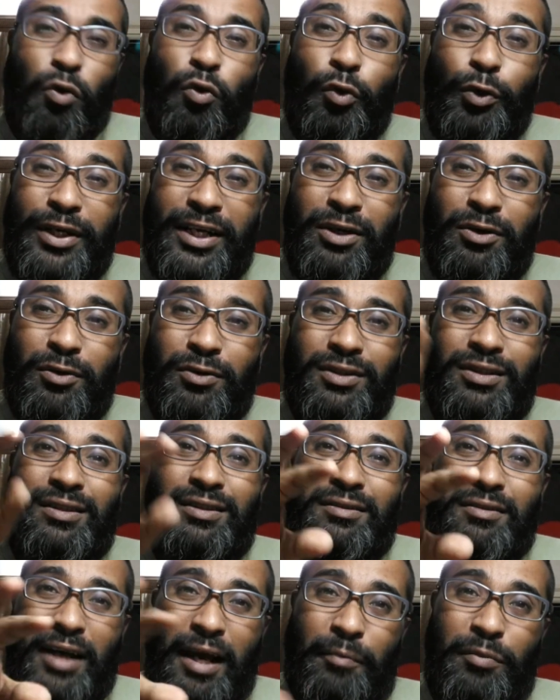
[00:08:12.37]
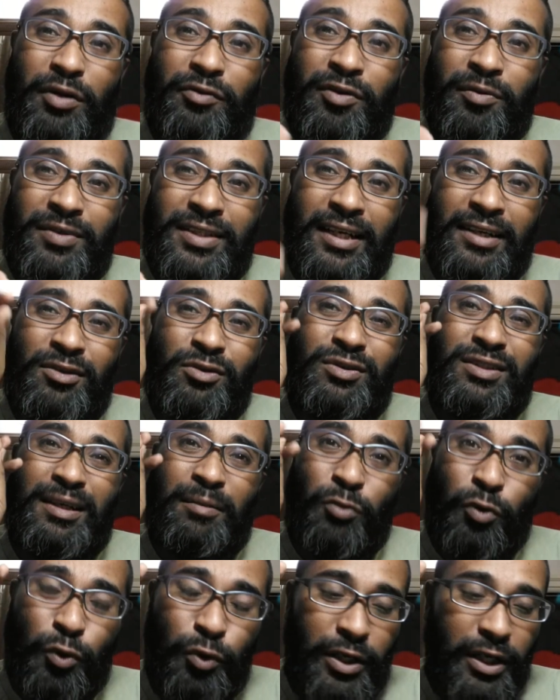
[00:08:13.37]
woody notes apart from sandalwood
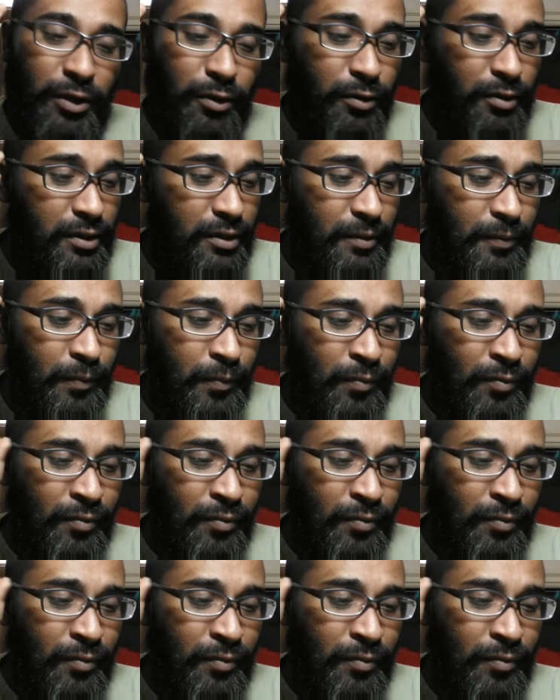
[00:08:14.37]
some woody notes